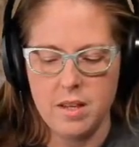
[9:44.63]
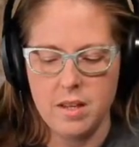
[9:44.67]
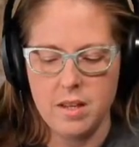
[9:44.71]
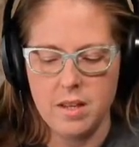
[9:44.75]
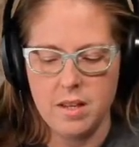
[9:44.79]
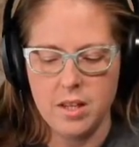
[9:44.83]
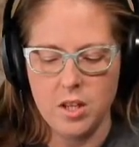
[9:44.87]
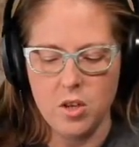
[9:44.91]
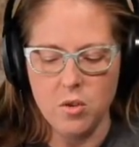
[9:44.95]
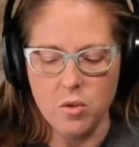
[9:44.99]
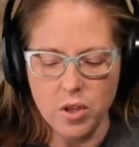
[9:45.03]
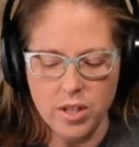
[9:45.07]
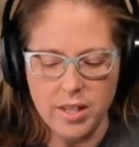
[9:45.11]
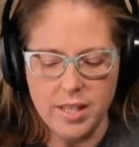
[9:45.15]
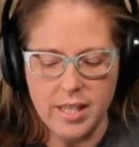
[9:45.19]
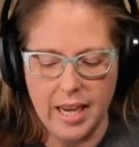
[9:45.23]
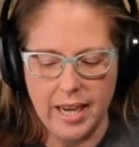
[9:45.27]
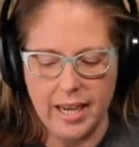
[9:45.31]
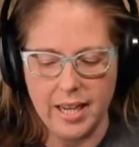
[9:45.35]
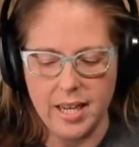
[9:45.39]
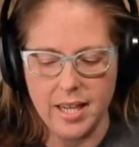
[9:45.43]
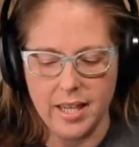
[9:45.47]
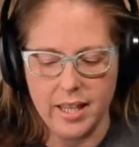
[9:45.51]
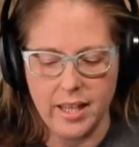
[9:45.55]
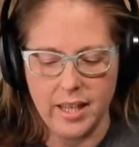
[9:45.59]
You could
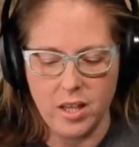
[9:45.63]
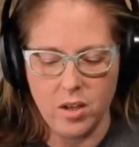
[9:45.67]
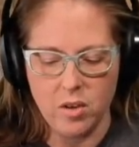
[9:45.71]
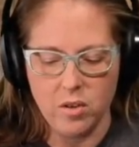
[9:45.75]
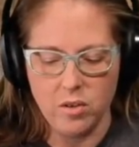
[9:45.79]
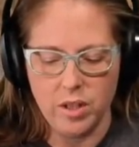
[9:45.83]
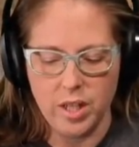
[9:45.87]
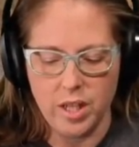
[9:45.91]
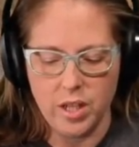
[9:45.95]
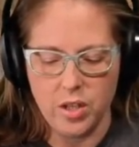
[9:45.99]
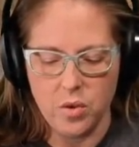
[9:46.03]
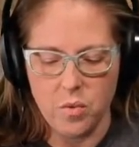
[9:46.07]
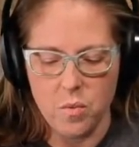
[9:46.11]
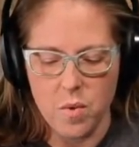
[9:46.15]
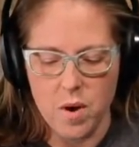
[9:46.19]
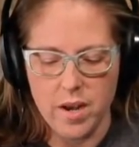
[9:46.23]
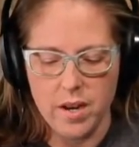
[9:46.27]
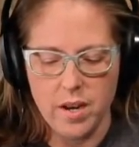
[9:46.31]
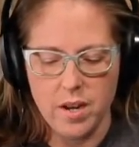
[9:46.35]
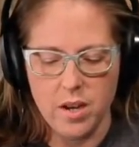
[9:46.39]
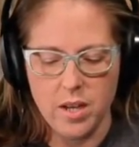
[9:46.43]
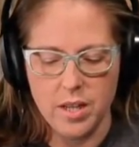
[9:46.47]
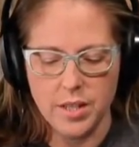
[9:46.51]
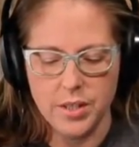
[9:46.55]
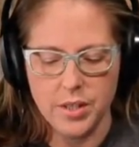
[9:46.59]
technically only do
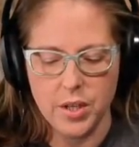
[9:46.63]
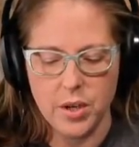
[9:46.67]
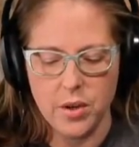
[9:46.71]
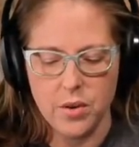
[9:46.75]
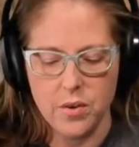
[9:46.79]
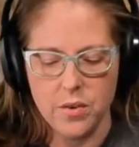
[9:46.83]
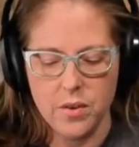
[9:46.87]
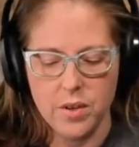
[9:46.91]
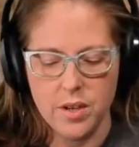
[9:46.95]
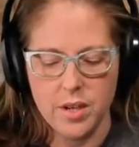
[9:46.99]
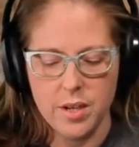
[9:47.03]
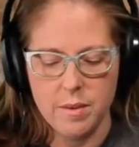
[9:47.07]
1 also.